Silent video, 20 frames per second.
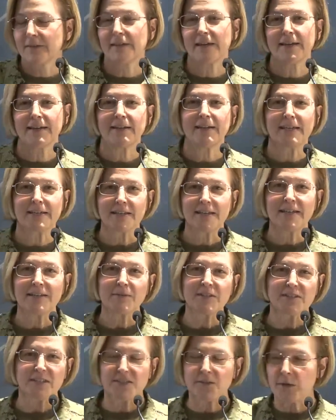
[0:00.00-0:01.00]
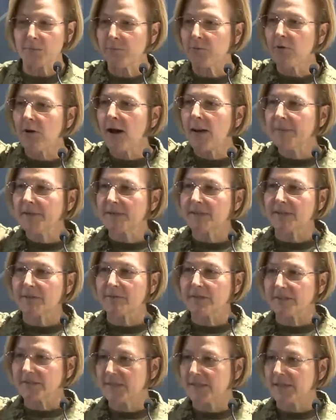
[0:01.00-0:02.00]
that it, it, the, the, promise
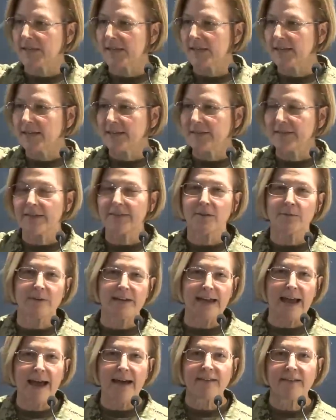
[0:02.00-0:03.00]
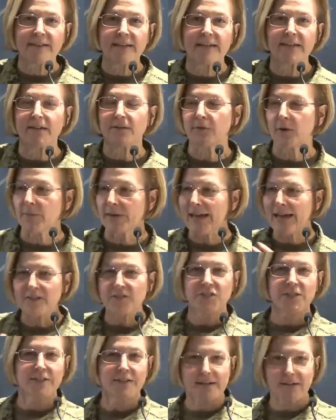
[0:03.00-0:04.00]
of this thing and then the reality of, are we
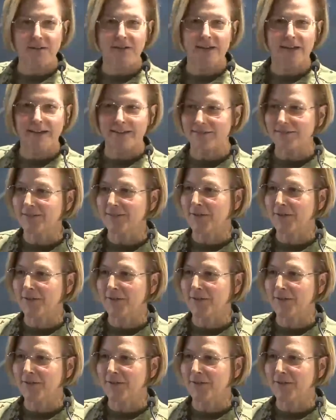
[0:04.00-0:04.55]
actually there yet?